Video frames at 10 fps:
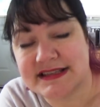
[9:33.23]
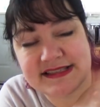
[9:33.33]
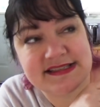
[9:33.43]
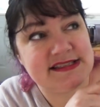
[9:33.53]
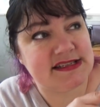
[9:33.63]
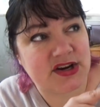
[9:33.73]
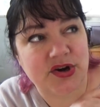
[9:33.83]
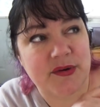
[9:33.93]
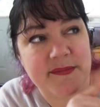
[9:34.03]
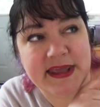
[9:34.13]

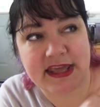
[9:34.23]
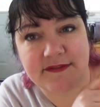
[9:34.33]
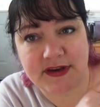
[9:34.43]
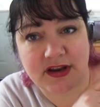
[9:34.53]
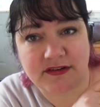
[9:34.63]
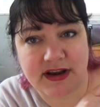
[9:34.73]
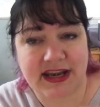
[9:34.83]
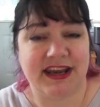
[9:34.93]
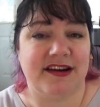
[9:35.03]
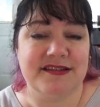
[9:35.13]
sticker making video
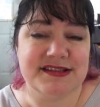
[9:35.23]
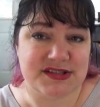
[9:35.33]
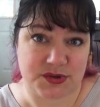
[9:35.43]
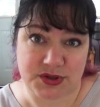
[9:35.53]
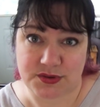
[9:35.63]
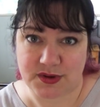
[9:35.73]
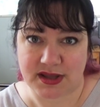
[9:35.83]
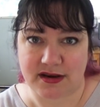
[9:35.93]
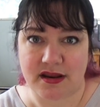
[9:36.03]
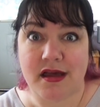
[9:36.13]
right here so you
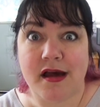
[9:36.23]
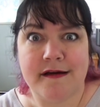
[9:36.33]
can